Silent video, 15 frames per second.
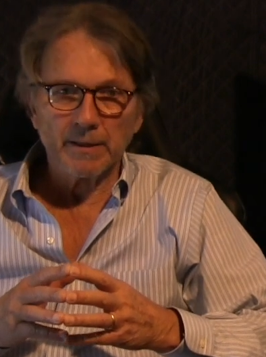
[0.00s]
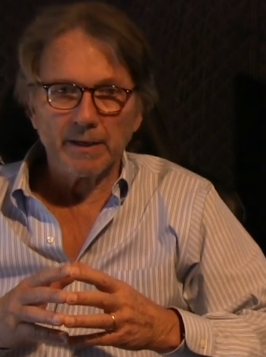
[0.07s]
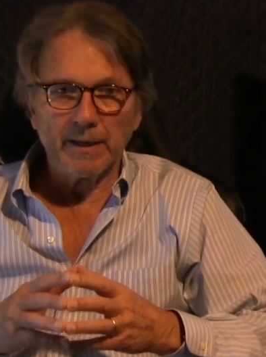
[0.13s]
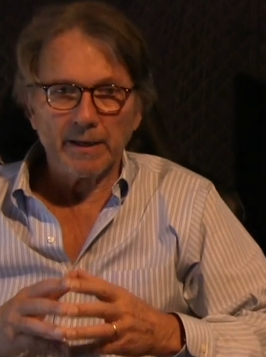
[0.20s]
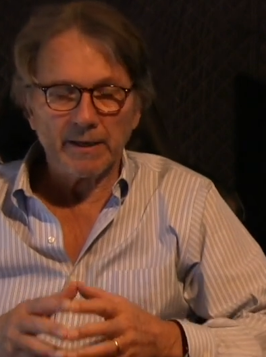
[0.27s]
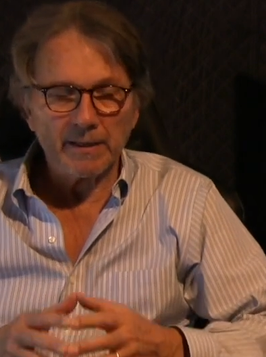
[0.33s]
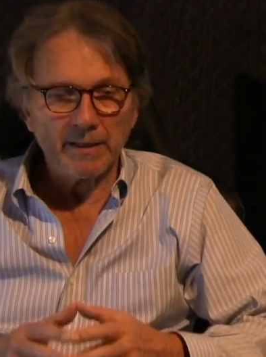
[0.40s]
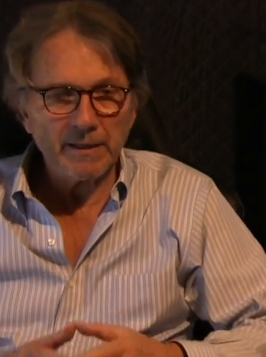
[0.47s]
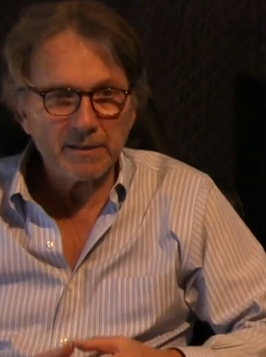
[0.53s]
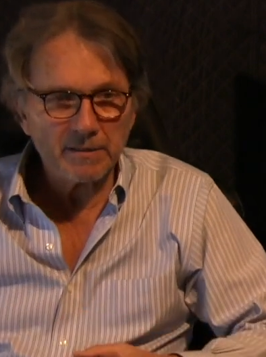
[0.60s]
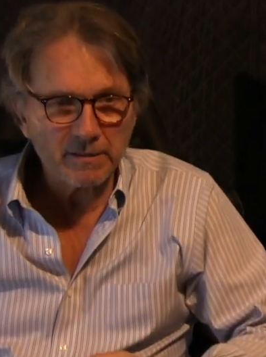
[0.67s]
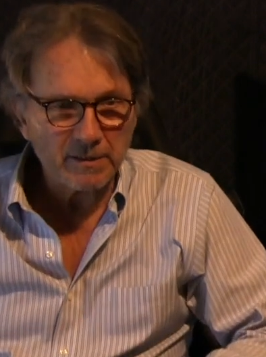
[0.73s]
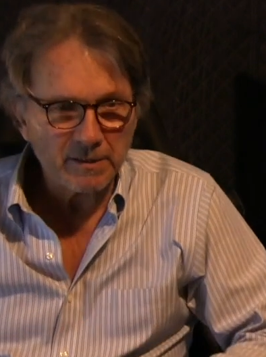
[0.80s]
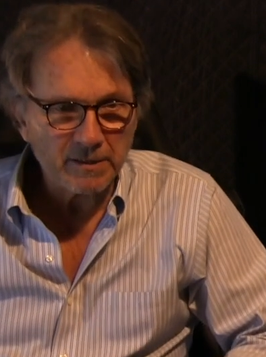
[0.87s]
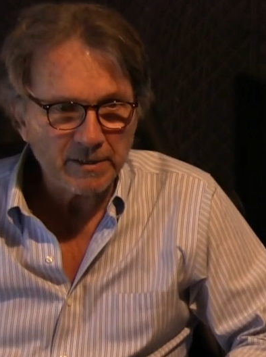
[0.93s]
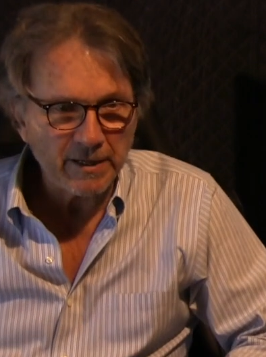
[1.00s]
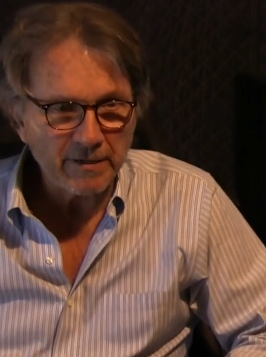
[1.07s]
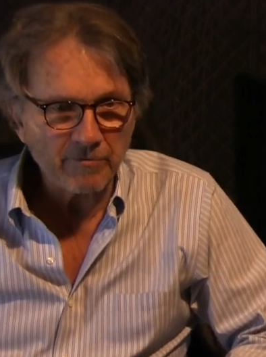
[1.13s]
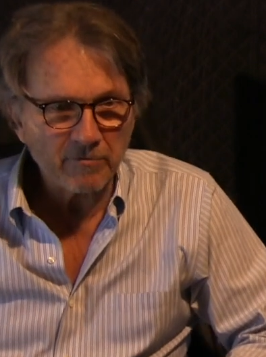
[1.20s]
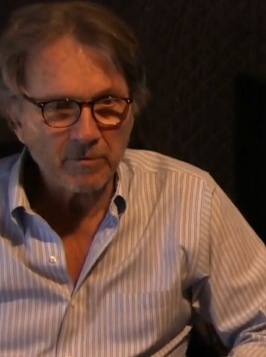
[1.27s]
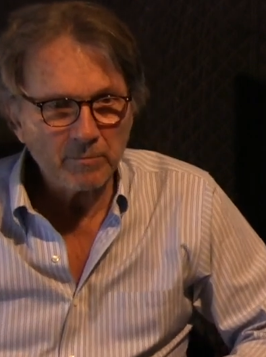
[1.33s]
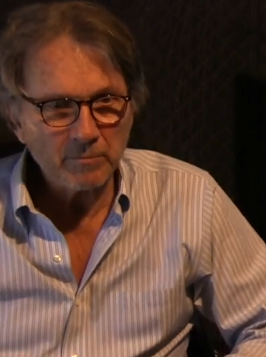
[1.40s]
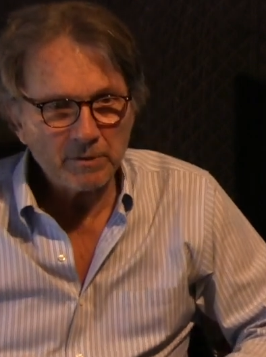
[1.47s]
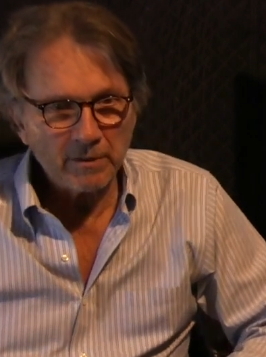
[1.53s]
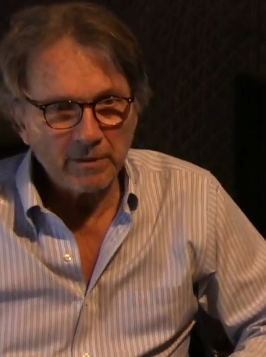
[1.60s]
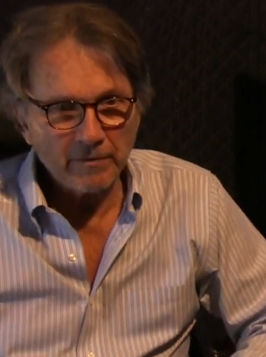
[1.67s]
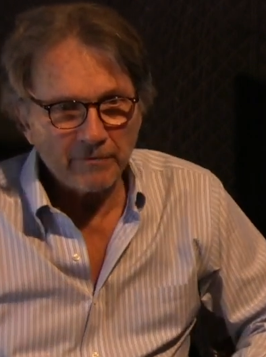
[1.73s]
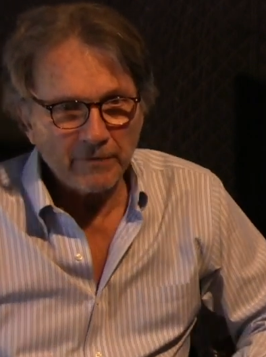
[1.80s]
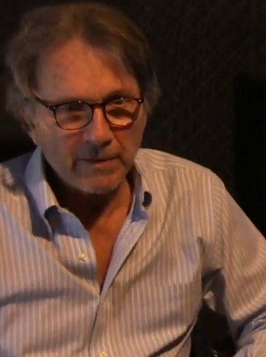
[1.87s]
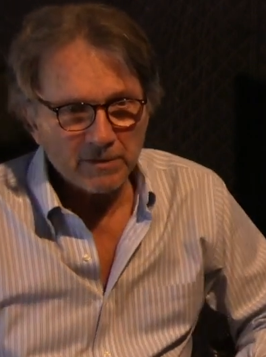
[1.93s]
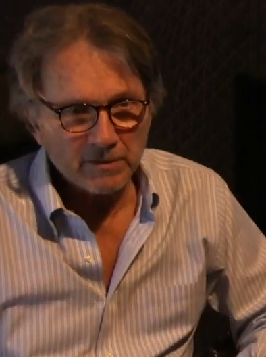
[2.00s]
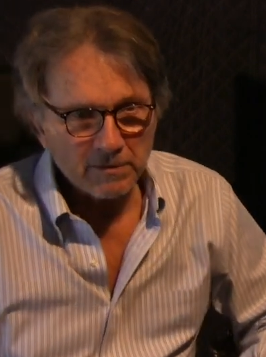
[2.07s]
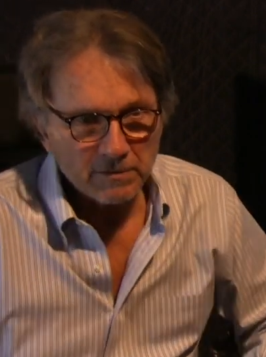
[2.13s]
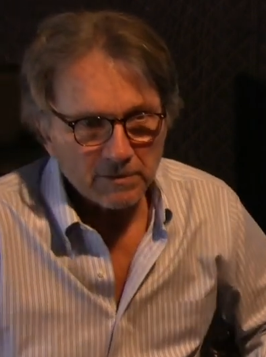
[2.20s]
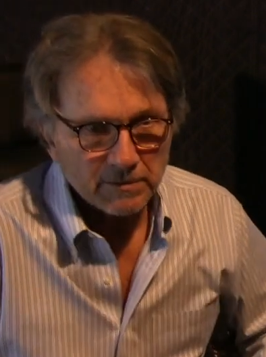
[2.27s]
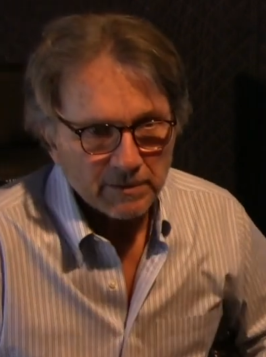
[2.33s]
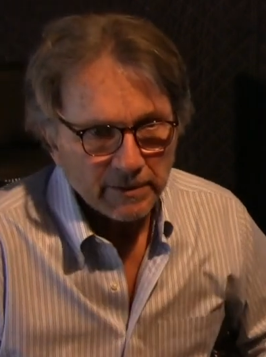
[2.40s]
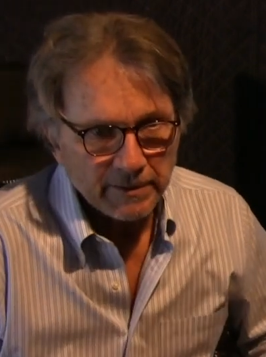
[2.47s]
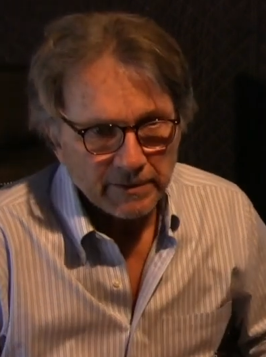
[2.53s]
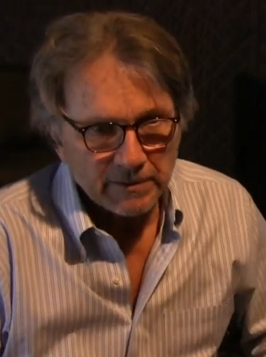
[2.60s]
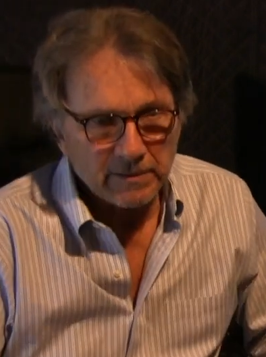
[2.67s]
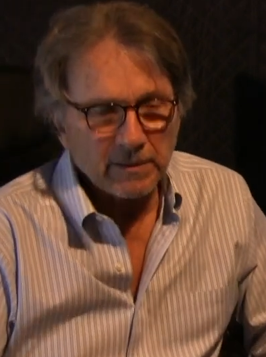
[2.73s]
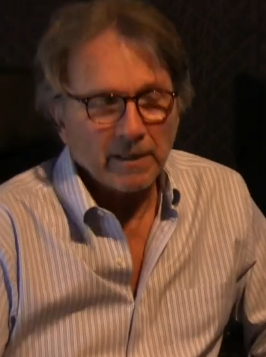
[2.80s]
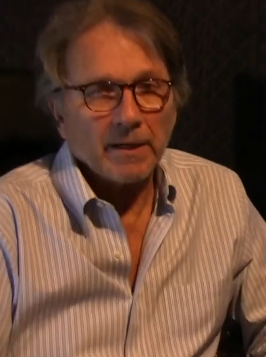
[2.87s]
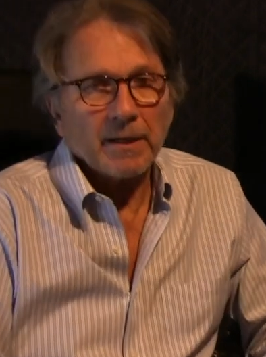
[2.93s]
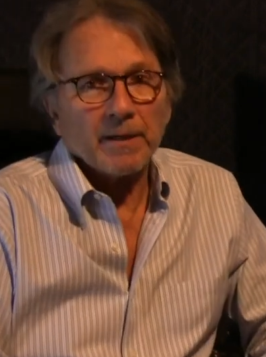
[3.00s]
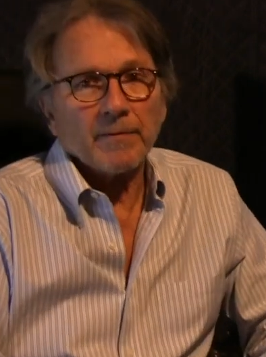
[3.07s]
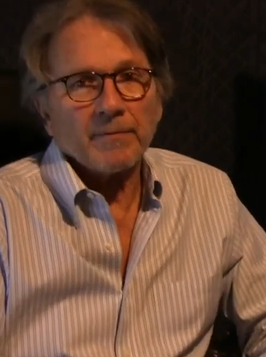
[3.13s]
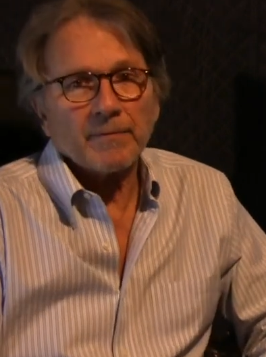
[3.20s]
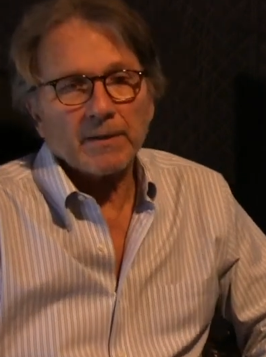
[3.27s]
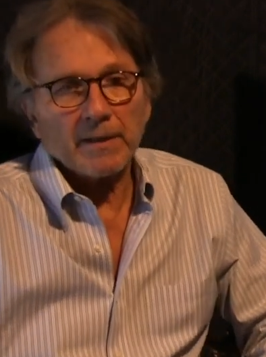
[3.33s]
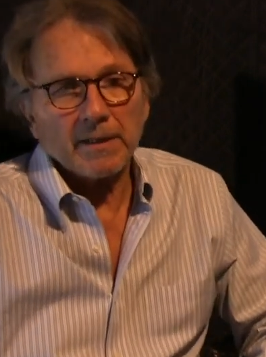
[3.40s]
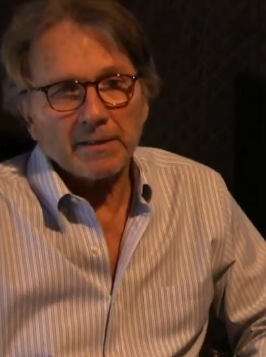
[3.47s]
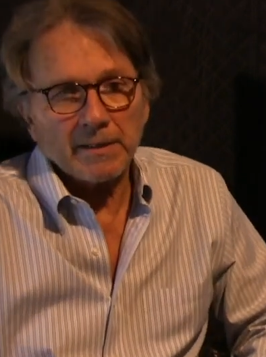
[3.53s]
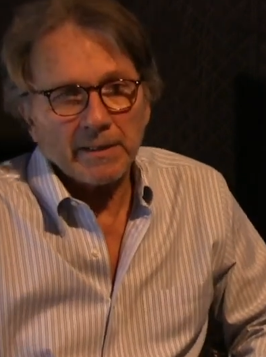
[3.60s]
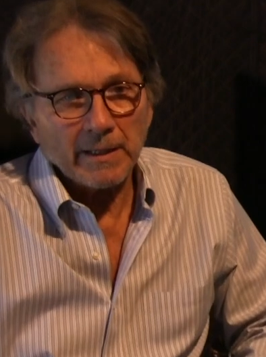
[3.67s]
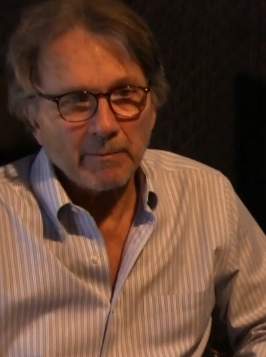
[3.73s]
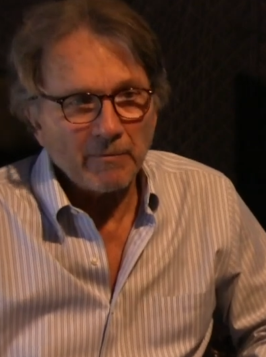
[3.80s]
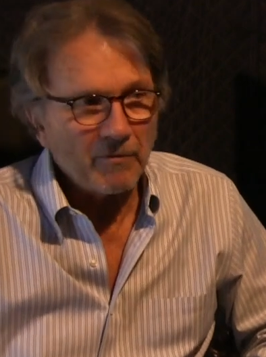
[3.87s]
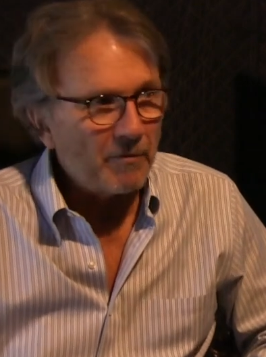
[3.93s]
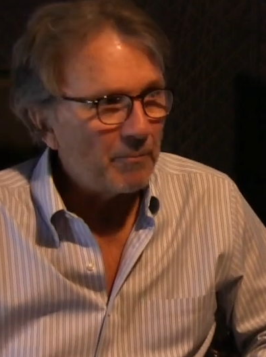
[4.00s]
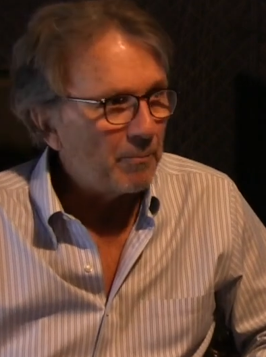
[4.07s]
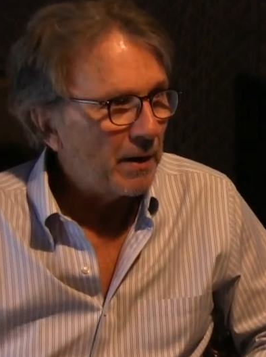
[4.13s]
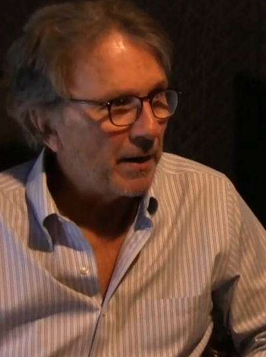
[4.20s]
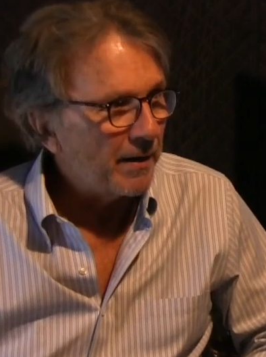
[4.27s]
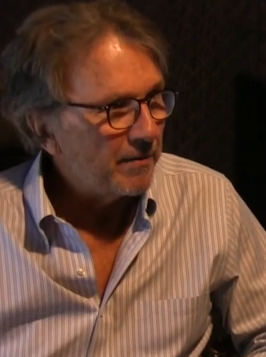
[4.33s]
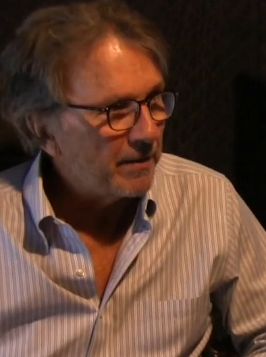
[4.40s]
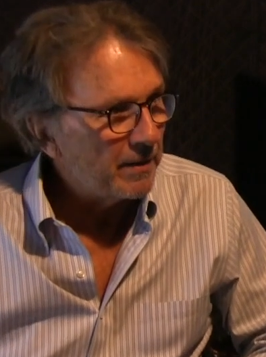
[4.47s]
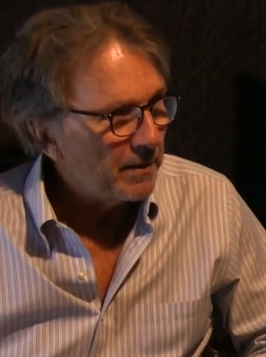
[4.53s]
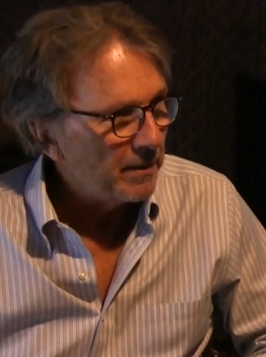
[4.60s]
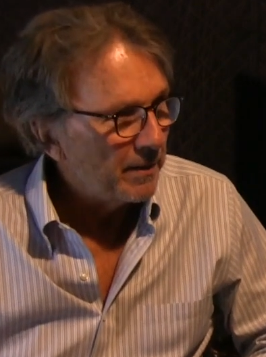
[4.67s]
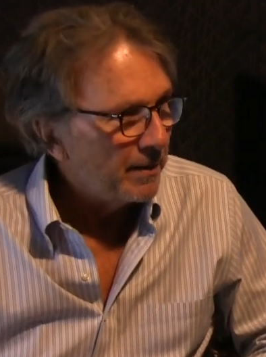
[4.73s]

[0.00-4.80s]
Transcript: and each of the staterooms on the vessel is got the name of a pirate.